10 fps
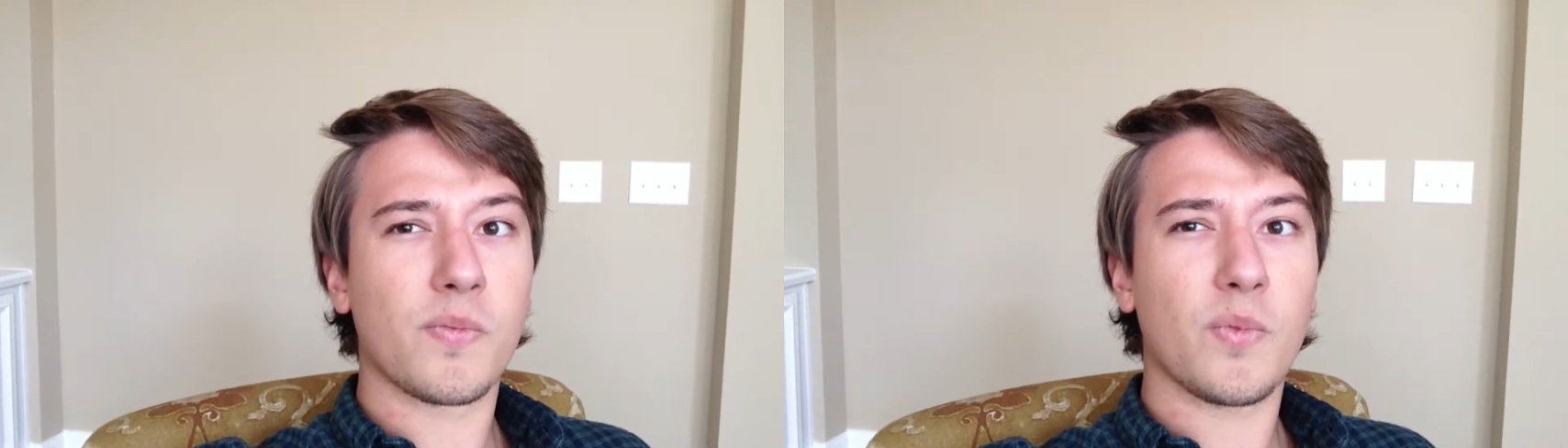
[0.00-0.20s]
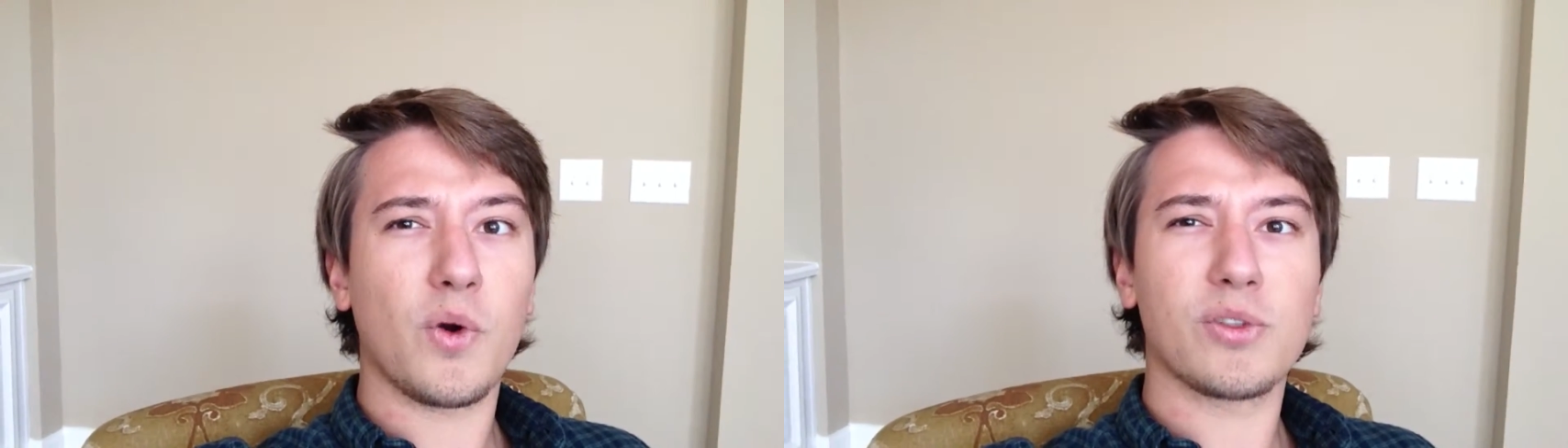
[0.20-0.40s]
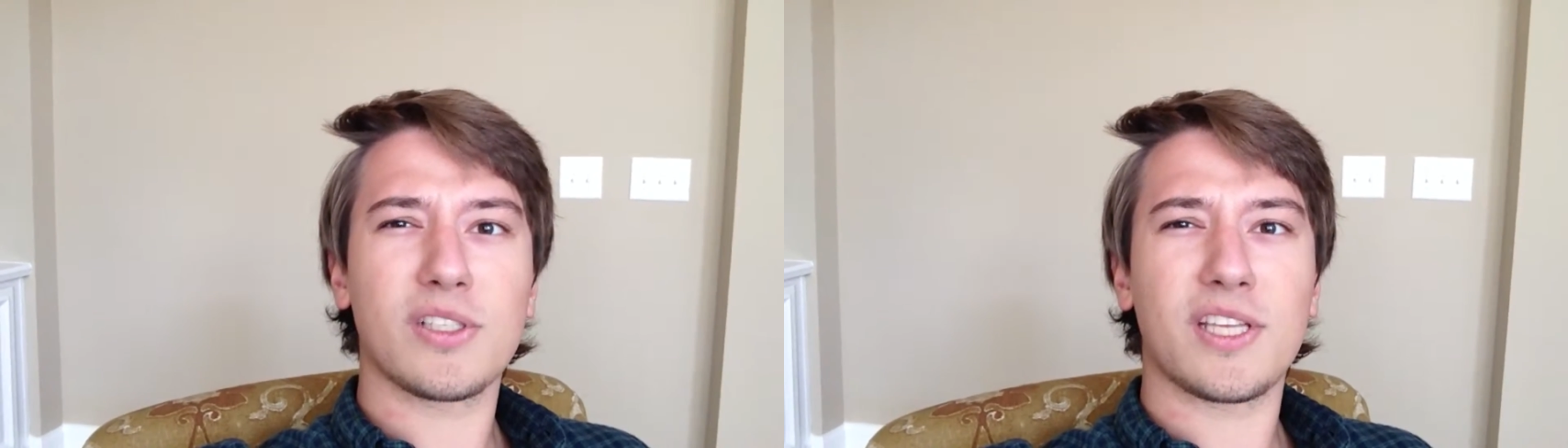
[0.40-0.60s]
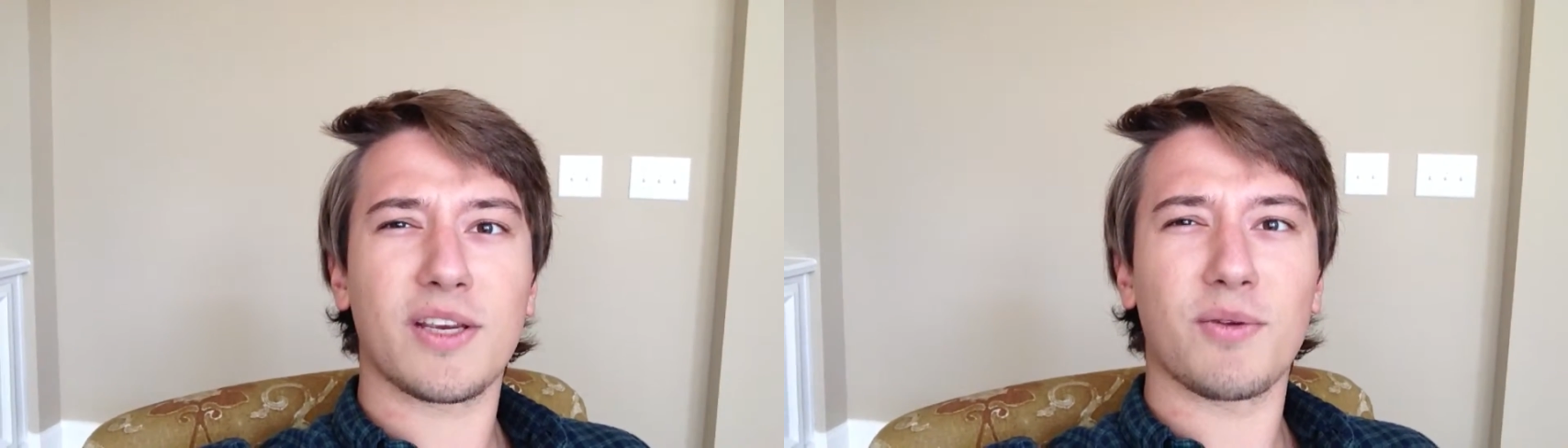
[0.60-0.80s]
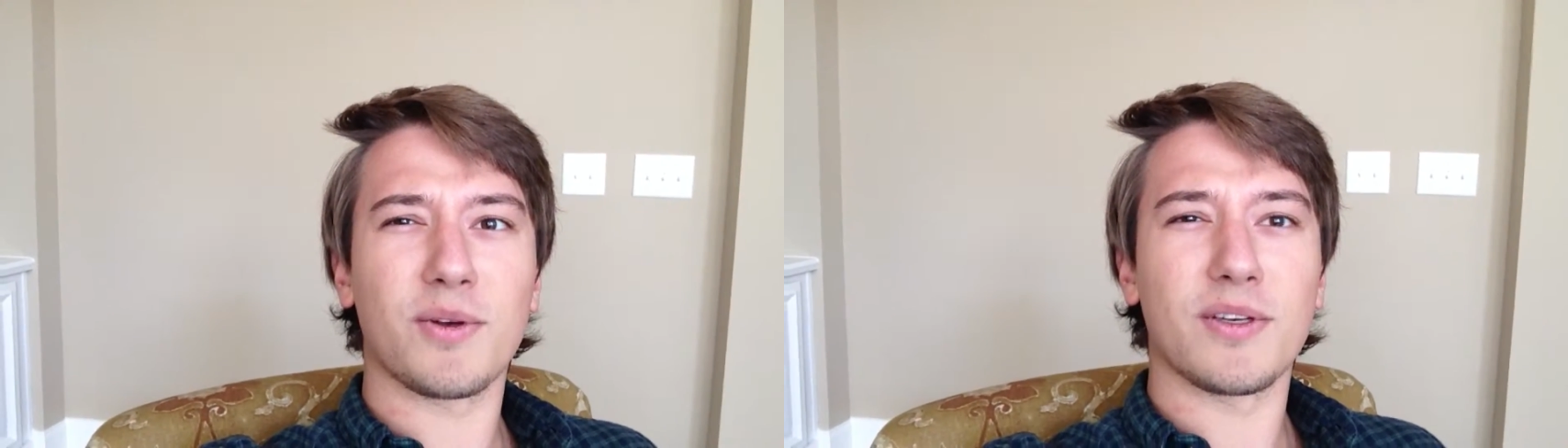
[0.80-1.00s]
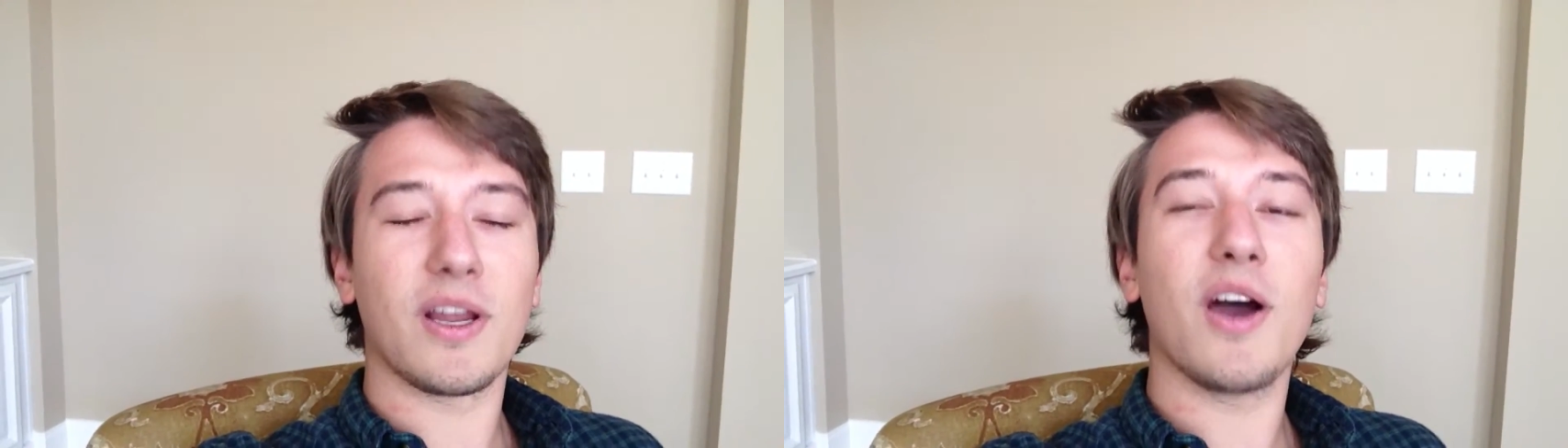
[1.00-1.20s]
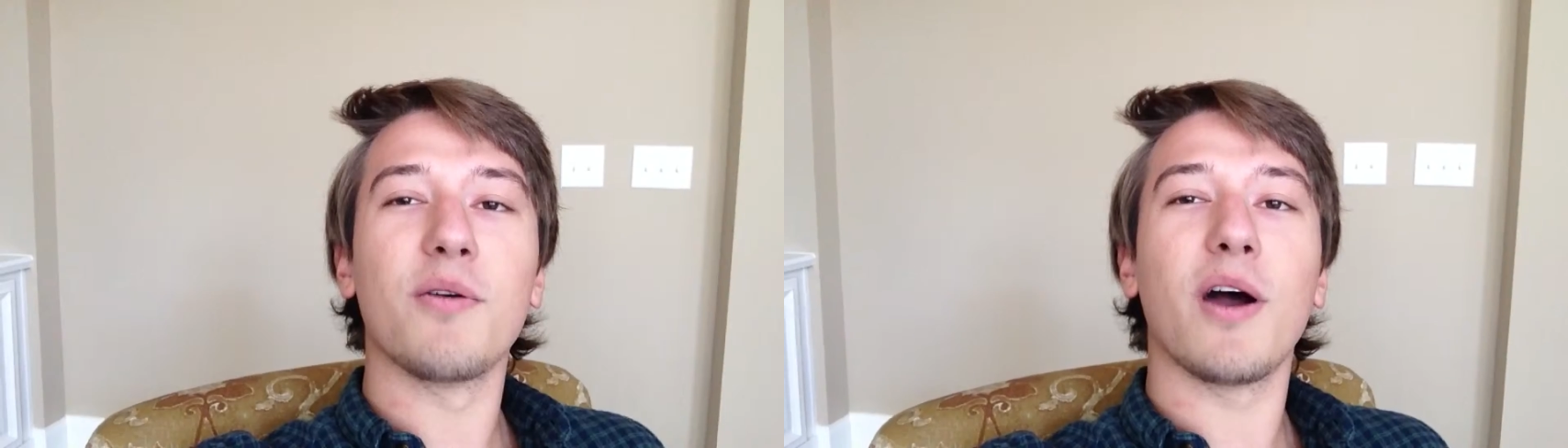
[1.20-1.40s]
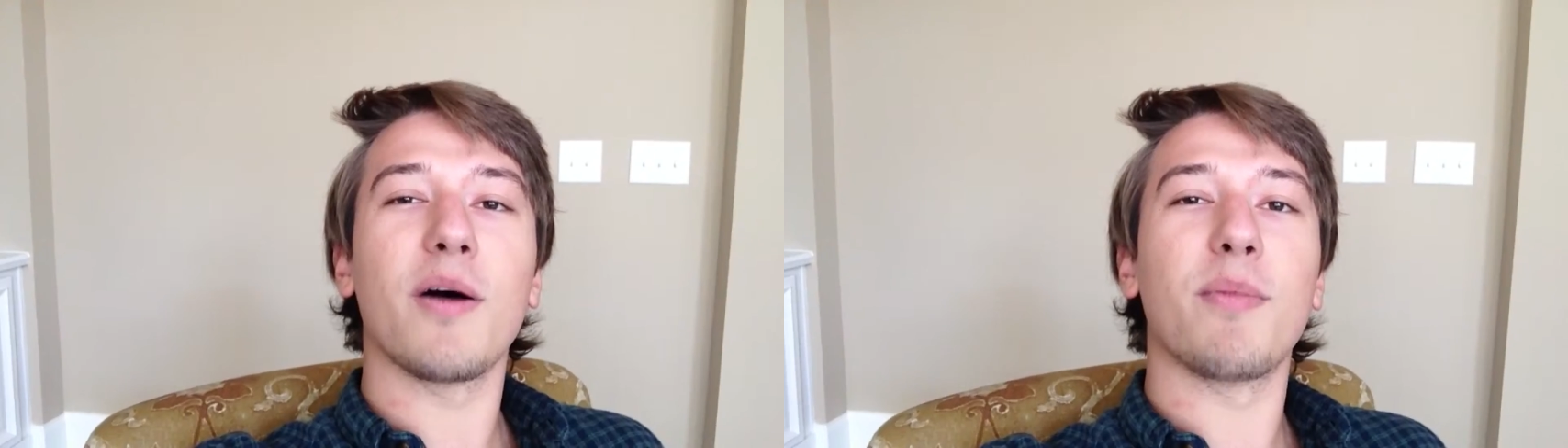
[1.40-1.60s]
what was the second
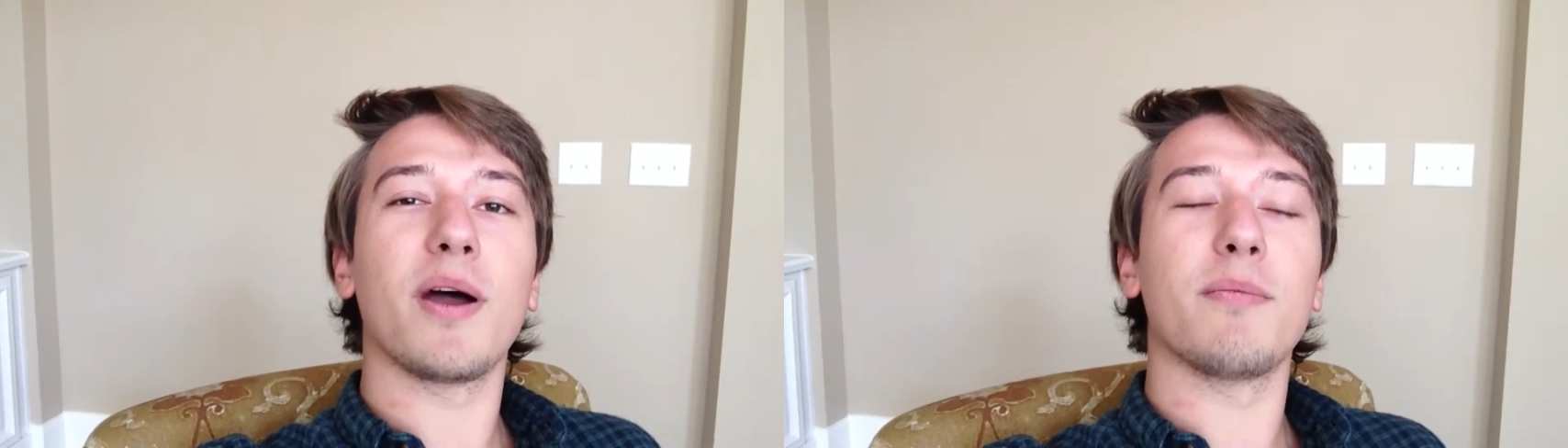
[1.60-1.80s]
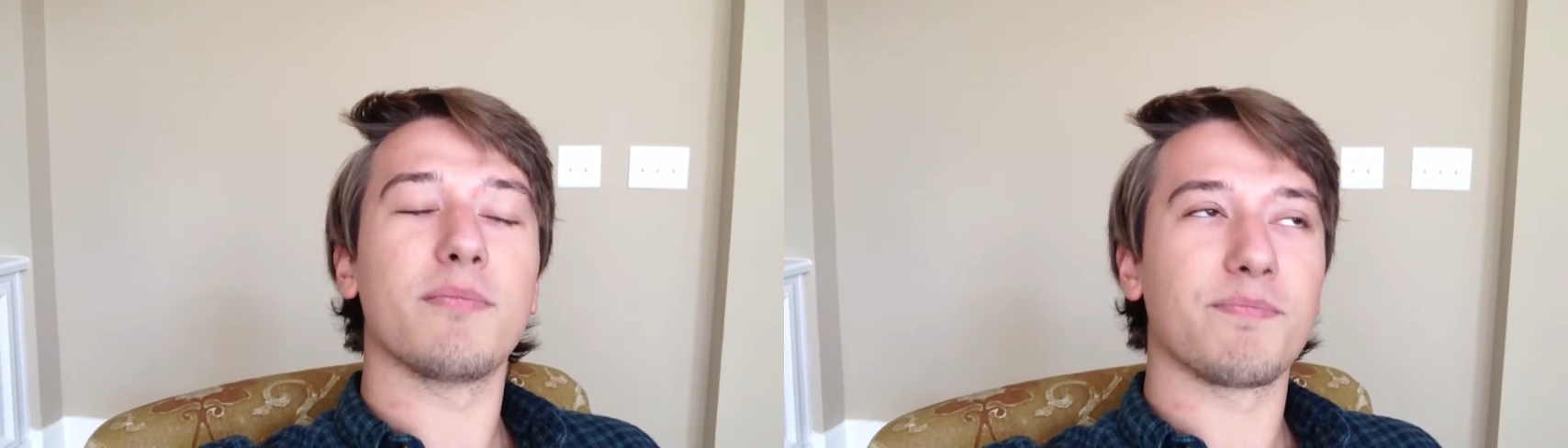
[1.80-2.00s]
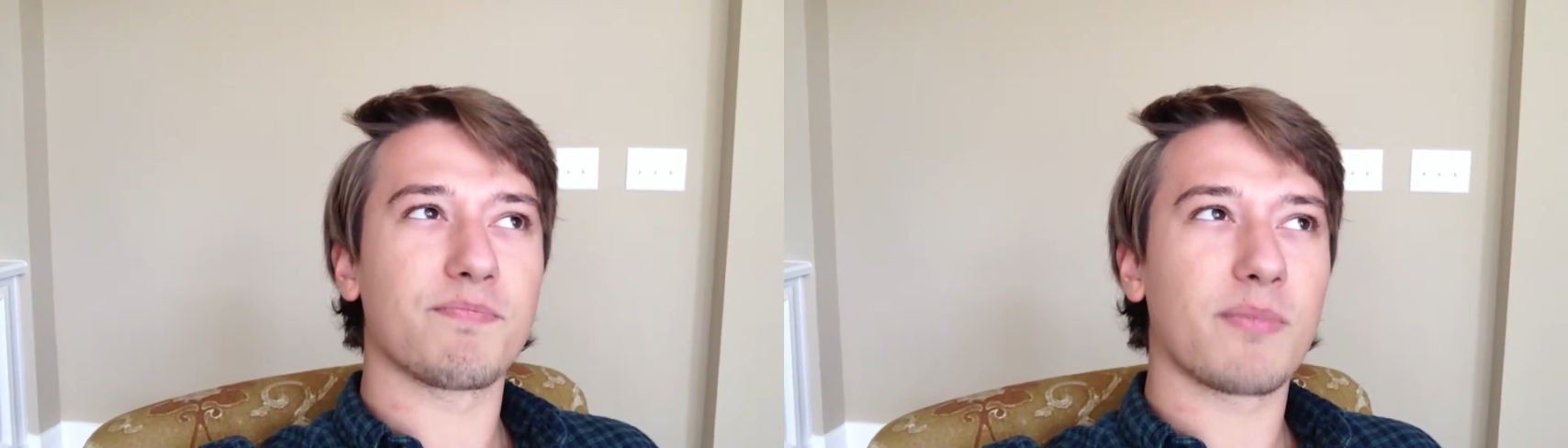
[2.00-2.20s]
one?